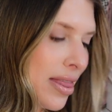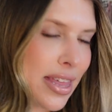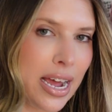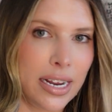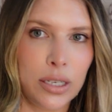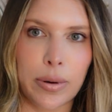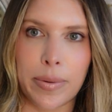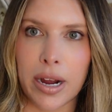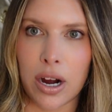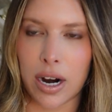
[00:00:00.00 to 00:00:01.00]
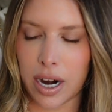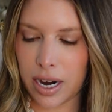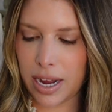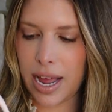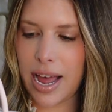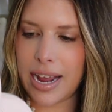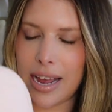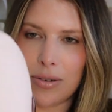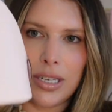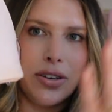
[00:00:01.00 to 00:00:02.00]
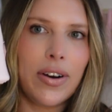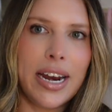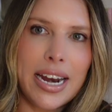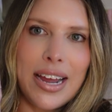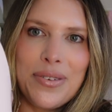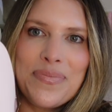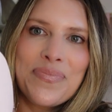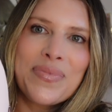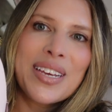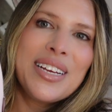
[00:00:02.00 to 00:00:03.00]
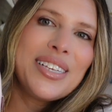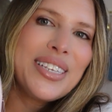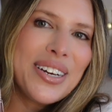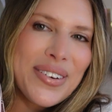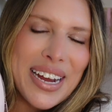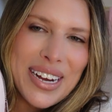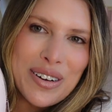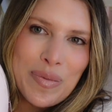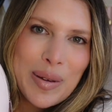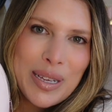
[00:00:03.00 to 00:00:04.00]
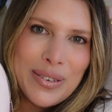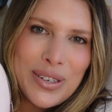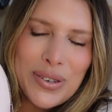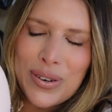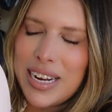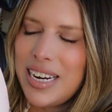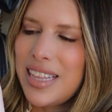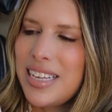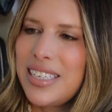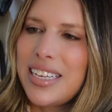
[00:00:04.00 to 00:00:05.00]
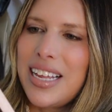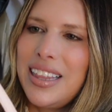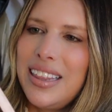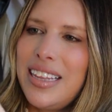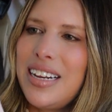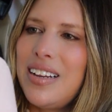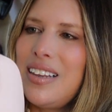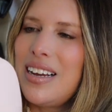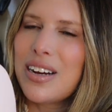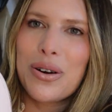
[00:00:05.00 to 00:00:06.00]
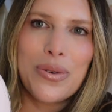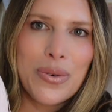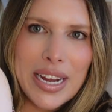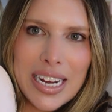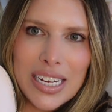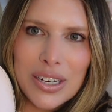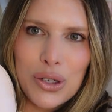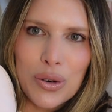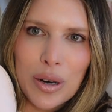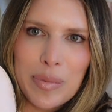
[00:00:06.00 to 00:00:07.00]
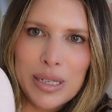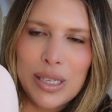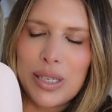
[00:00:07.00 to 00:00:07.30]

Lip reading: That is where we are accounted right now. So I hope you enjoyed this little quick, short but